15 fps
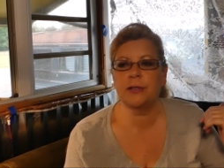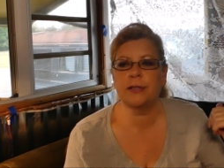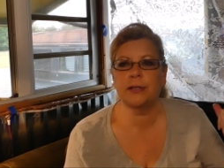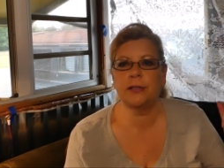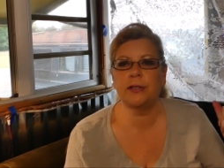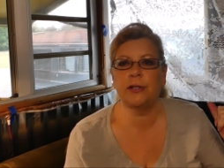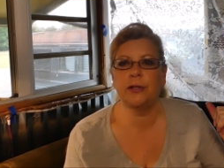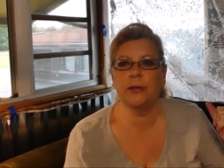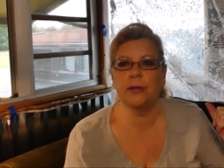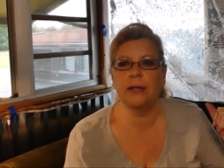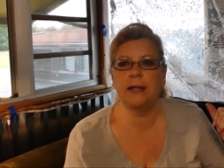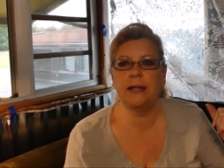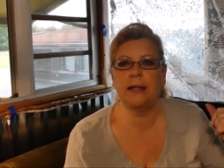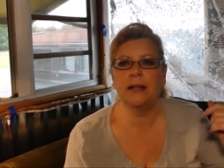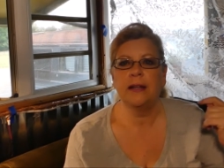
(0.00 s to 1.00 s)

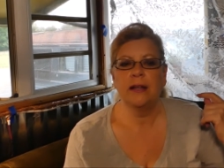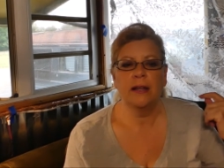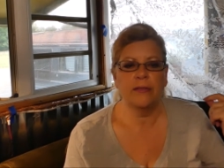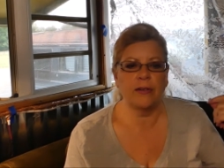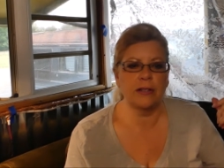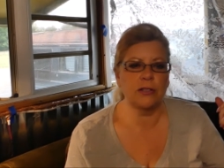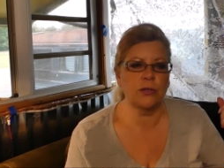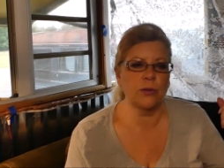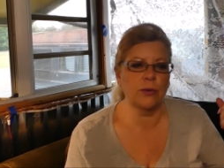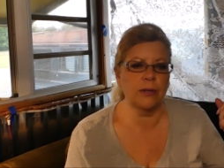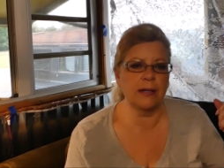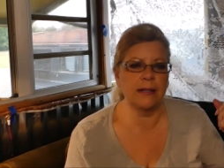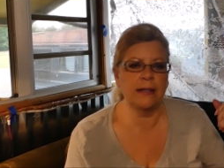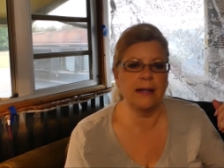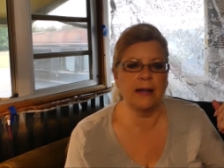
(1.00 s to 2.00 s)
security. If I
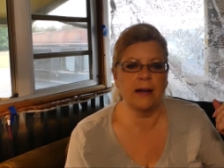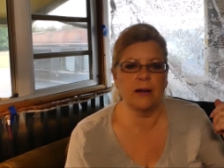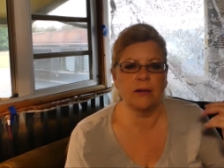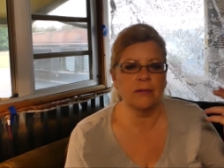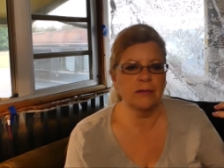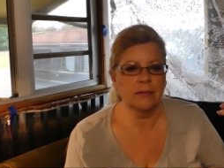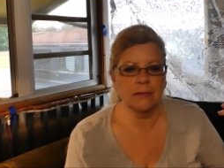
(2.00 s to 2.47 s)
sold it now,